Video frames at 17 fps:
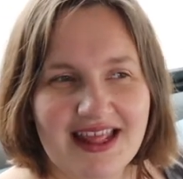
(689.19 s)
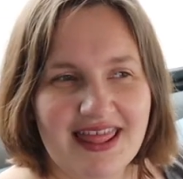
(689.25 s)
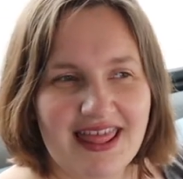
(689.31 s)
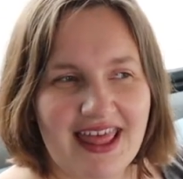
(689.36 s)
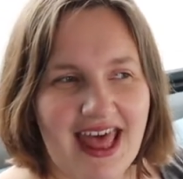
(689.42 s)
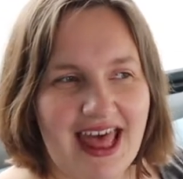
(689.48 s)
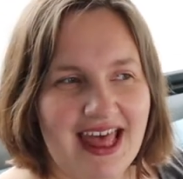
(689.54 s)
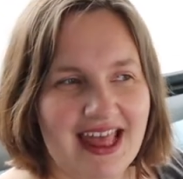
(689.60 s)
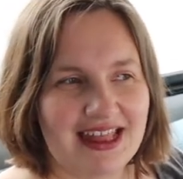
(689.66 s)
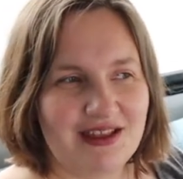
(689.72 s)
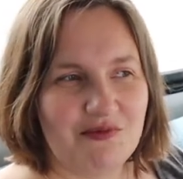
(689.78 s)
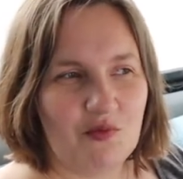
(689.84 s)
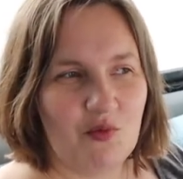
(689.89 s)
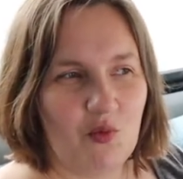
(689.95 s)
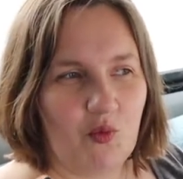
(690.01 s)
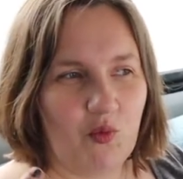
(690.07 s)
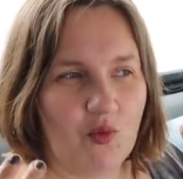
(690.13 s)
that
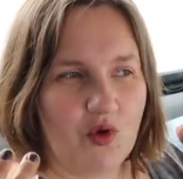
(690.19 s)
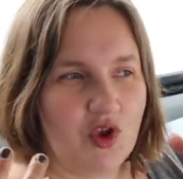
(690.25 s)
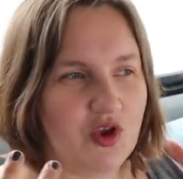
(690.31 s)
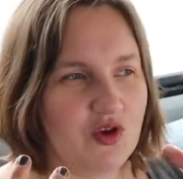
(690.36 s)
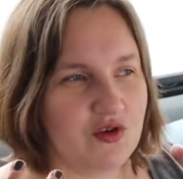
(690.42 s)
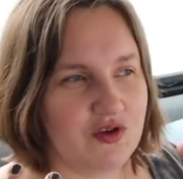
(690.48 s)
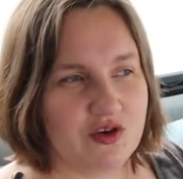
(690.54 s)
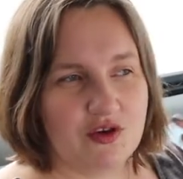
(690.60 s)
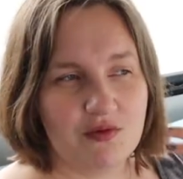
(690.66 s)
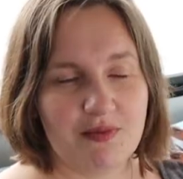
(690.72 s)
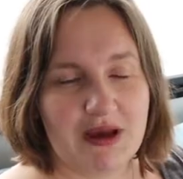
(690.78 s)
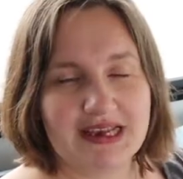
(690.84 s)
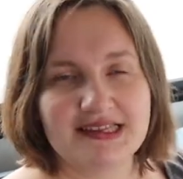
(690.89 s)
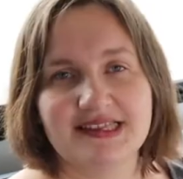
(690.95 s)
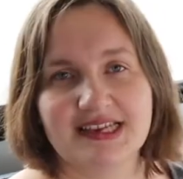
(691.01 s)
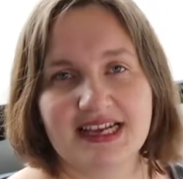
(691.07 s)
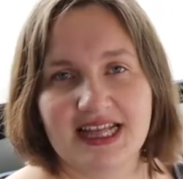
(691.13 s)
you, you
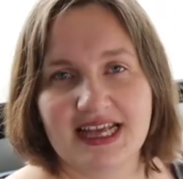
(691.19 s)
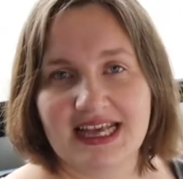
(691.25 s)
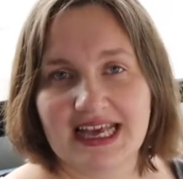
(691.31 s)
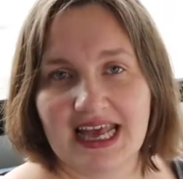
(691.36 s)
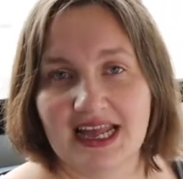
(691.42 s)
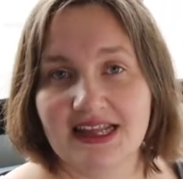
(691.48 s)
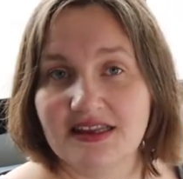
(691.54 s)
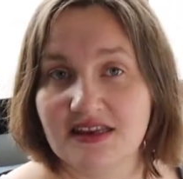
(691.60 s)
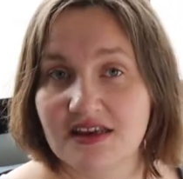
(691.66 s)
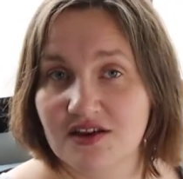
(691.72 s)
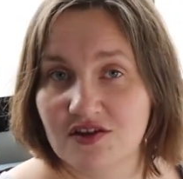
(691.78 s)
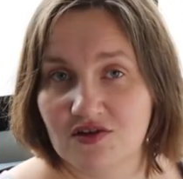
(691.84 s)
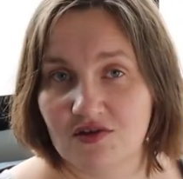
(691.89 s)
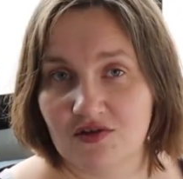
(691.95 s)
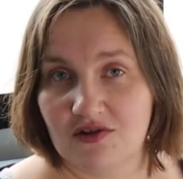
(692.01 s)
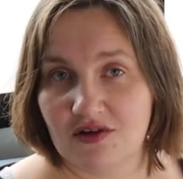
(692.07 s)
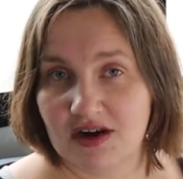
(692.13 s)
basically can't
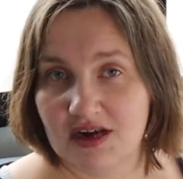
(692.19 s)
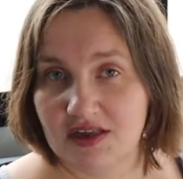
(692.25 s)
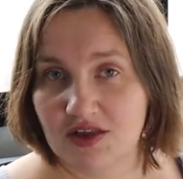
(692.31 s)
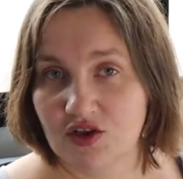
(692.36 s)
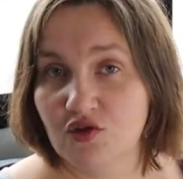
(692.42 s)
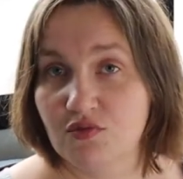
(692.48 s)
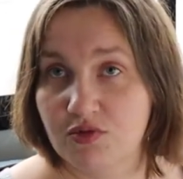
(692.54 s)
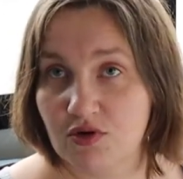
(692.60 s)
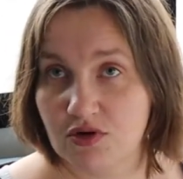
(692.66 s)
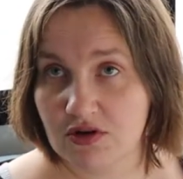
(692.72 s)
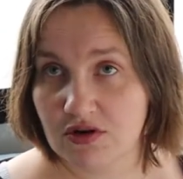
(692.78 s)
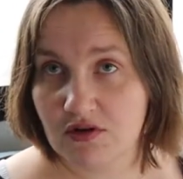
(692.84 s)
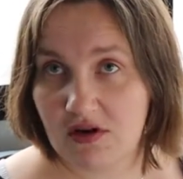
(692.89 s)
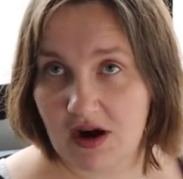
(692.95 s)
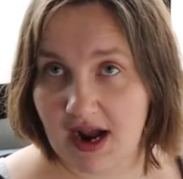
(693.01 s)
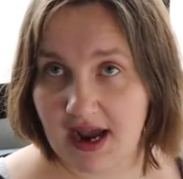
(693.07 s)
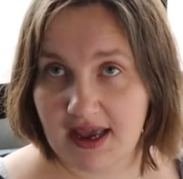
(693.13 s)
ignore a newborn
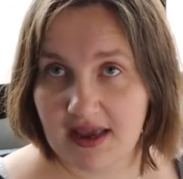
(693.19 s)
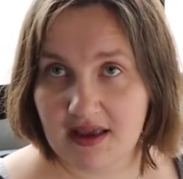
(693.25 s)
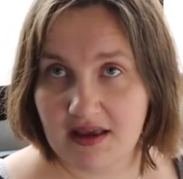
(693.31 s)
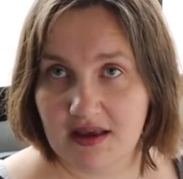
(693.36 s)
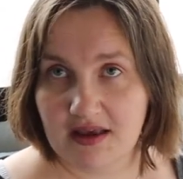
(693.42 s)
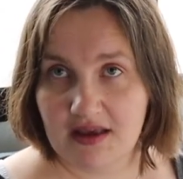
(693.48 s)
cry.